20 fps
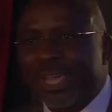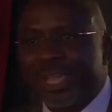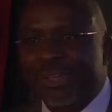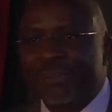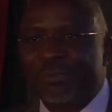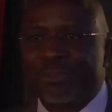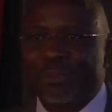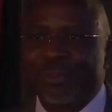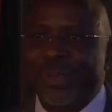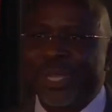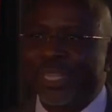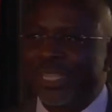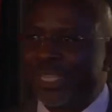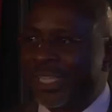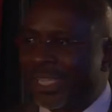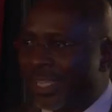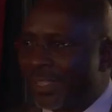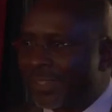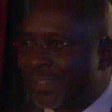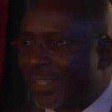there for many
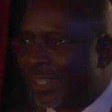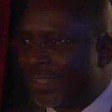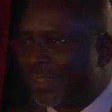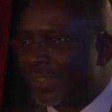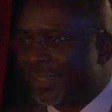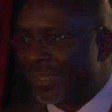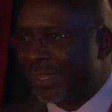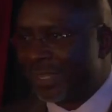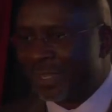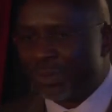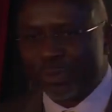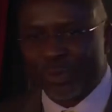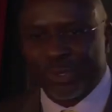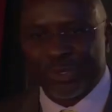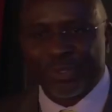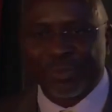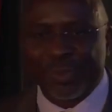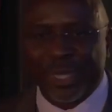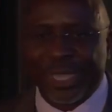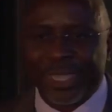years, as
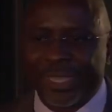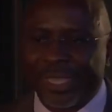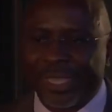was my